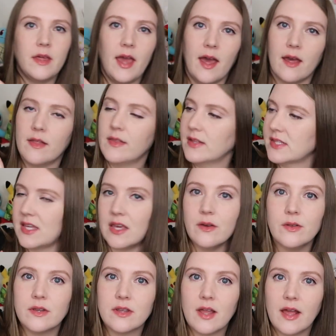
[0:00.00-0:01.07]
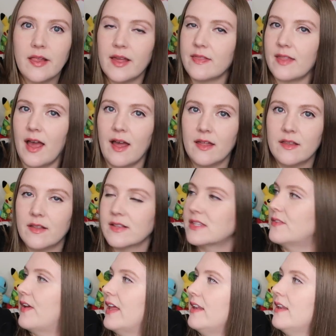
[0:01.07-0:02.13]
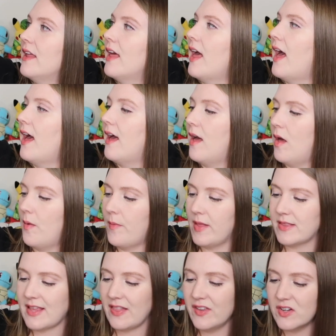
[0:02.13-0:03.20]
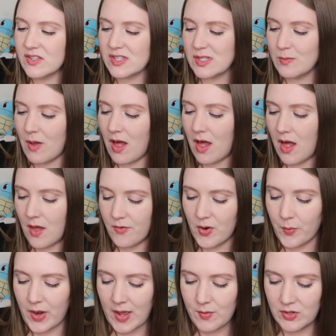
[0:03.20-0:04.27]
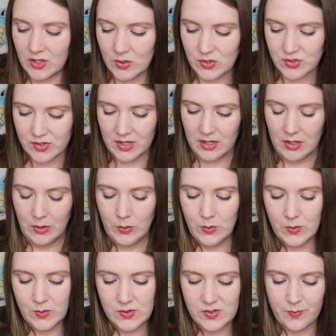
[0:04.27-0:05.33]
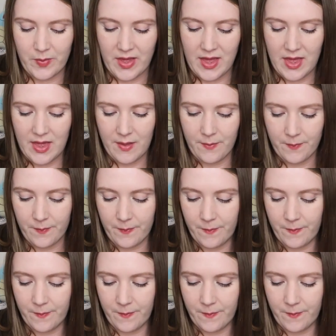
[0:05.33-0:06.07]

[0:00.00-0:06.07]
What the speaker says: Yeah, that's cute. I like that. That's fun. It's a little small for what I would usually use, but